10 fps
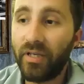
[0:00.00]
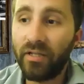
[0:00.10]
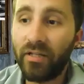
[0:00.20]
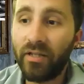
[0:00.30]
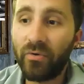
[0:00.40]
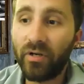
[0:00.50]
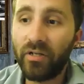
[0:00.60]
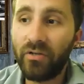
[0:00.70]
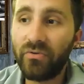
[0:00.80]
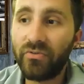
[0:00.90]
and they were going
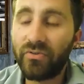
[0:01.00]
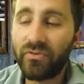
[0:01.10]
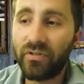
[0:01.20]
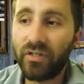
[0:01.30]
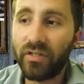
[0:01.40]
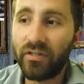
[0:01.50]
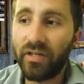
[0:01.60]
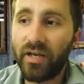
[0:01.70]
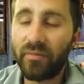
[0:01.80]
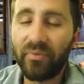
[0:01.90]
to use,
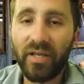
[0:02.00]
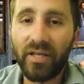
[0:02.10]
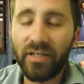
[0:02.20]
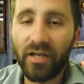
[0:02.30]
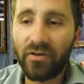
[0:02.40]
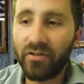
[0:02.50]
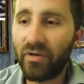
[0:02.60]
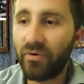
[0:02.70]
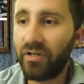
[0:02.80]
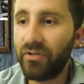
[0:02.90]
they had a plan together, and
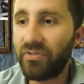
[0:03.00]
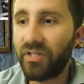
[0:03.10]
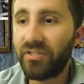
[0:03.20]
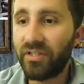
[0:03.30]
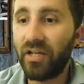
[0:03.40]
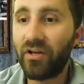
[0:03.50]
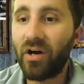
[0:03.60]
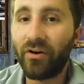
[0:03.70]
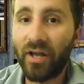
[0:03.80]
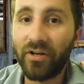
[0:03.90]
they were going to use this to get
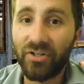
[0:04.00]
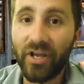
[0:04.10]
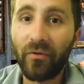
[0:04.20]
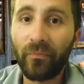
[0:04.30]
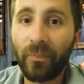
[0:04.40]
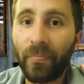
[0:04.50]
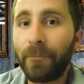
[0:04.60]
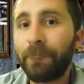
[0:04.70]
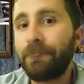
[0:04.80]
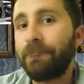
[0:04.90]
Connor out of jail.
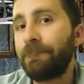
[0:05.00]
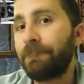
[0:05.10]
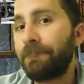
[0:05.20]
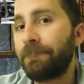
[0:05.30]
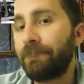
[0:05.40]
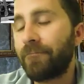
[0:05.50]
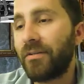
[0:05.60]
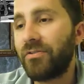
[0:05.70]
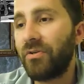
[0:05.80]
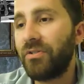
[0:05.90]

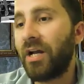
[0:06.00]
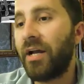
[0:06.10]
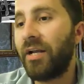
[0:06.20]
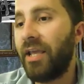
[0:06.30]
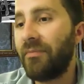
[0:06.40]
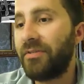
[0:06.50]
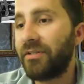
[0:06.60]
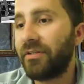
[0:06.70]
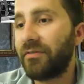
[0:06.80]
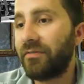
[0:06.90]
So Donati came
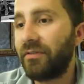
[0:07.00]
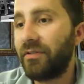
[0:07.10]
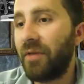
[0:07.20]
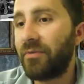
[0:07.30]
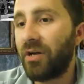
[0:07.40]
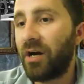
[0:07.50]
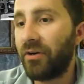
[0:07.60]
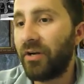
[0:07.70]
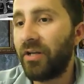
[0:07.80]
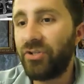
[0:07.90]
to
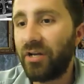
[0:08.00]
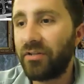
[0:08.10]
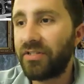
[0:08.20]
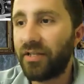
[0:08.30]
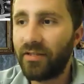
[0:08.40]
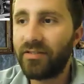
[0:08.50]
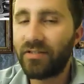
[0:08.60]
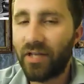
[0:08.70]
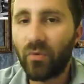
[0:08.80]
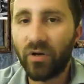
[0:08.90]
Connor in jail and said, "This
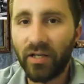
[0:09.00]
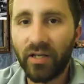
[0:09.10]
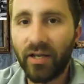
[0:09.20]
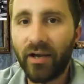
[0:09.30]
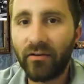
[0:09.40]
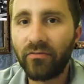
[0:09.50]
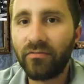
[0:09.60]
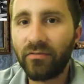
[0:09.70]
is how we're going to get you out."